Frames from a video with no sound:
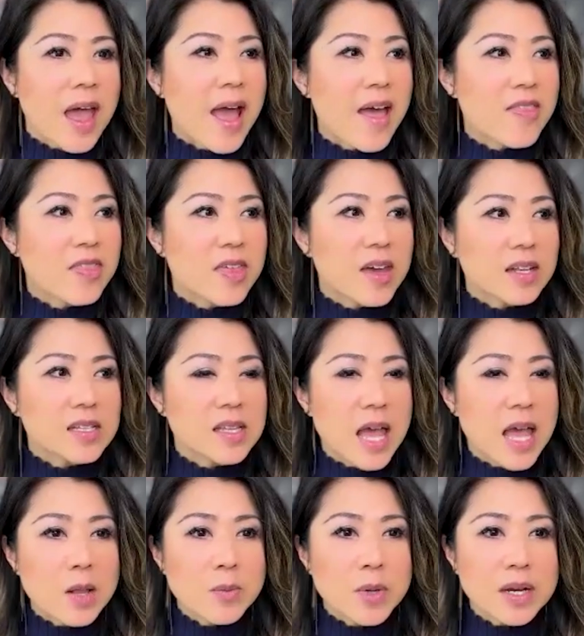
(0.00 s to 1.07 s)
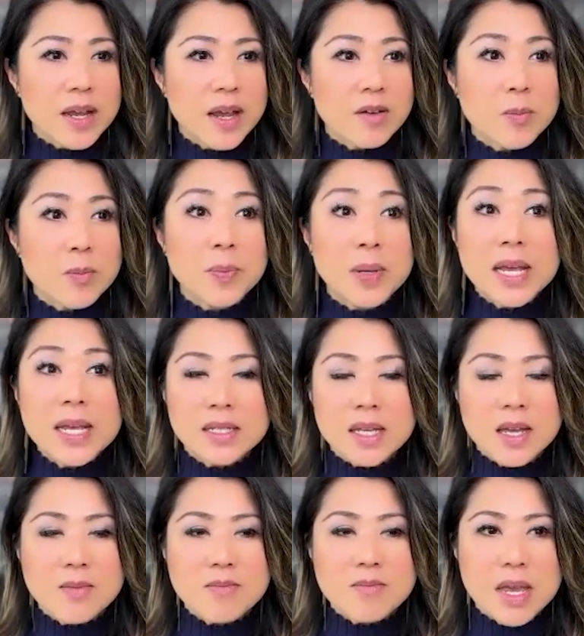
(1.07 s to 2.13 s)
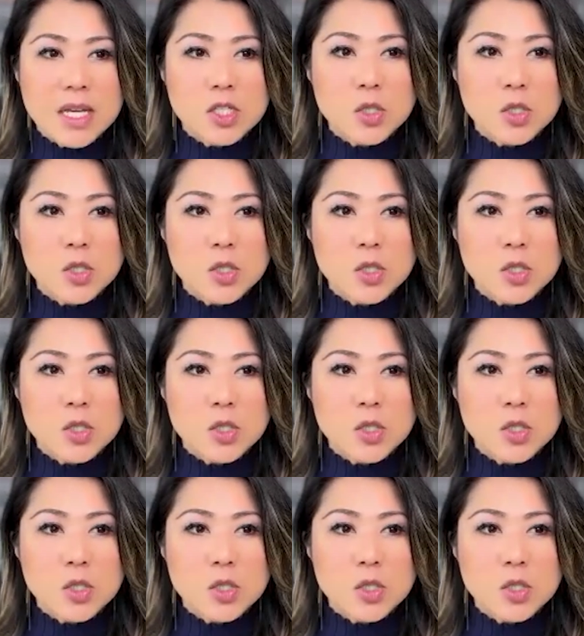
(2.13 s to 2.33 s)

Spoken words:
and then Alameda County peaked in May